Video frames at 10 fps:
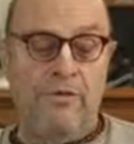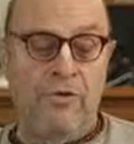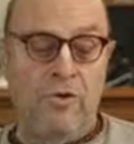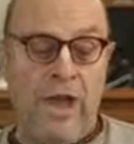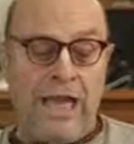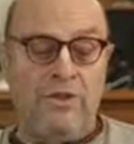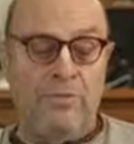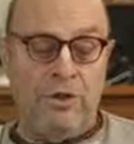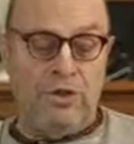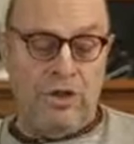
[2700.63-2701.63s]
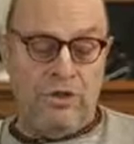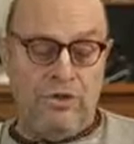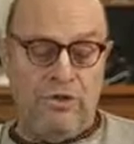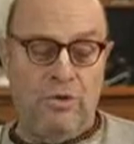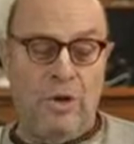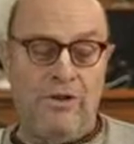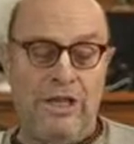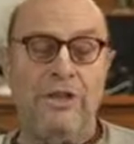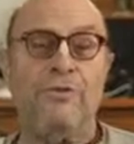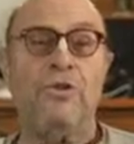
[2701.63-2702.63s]
4, exhibitionists who are
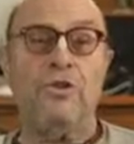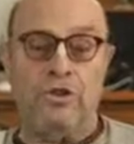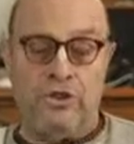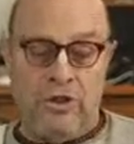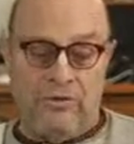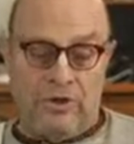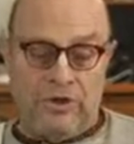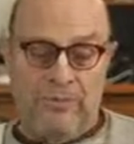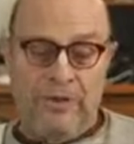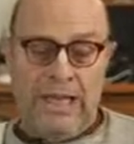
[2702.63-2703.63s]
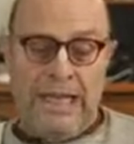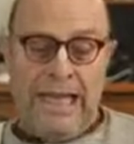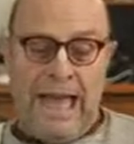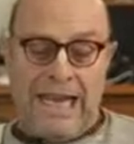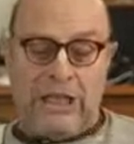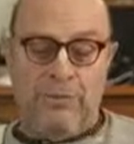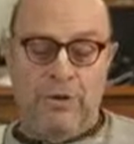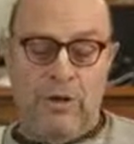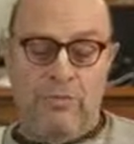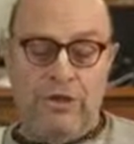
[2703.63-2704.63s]
indifferent to service and
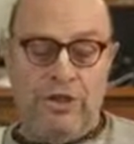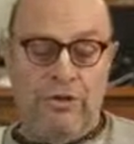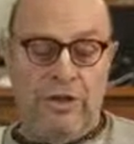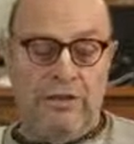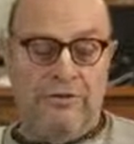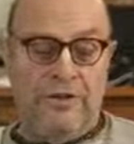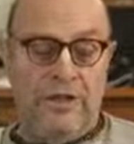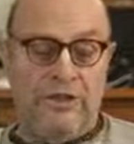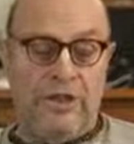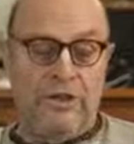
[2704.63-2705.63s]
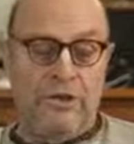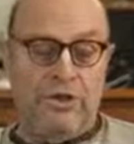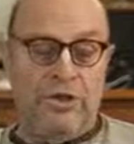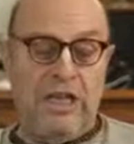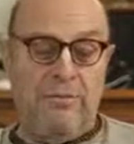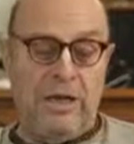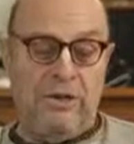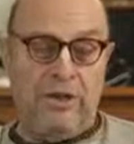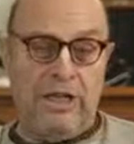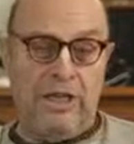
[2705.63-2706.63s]
expert in material affairs are known as
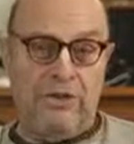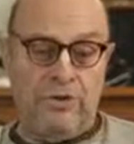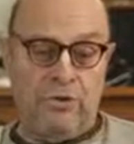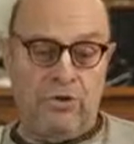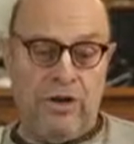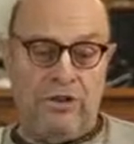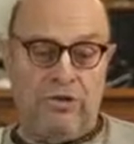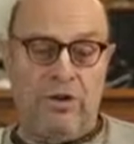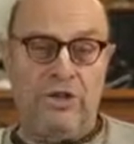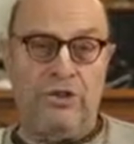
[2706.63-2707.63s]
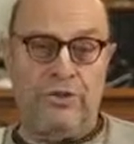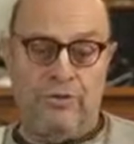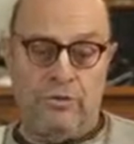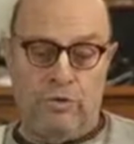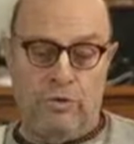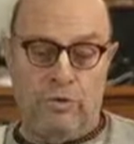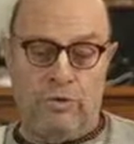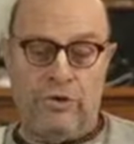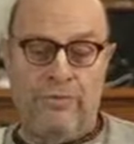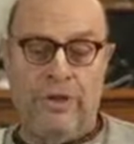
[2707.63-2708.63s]
niyamagrihis, or transgressors of the
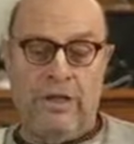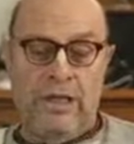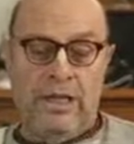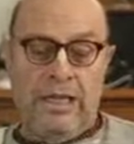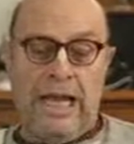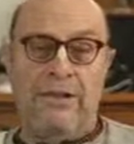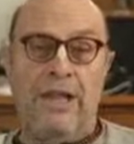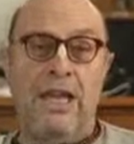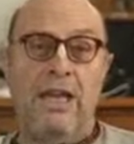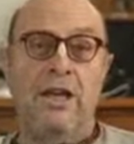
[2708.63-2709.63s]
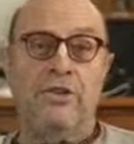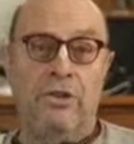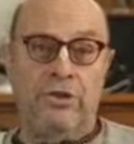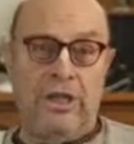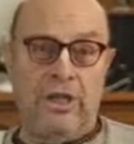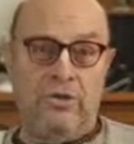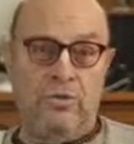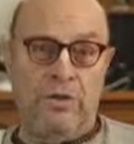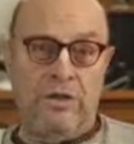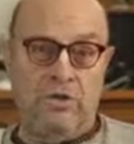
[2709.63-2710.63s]
rules, and their association
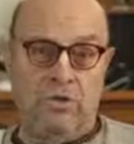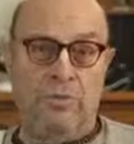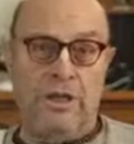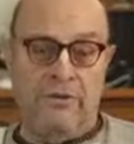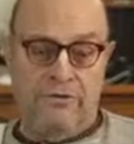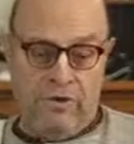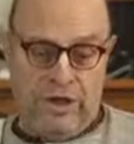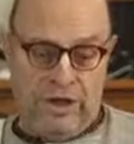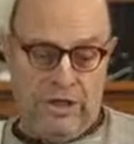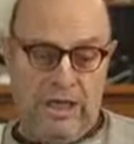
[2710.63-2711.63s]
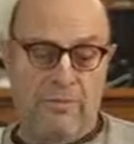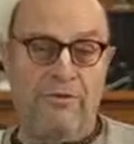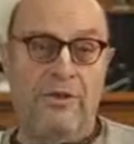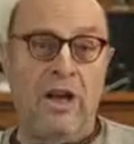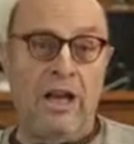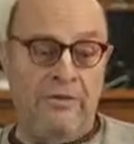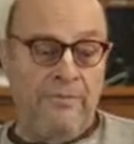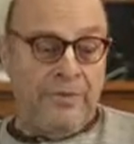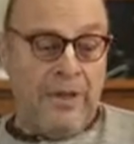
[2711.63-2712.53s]
should be avoided. And number 5,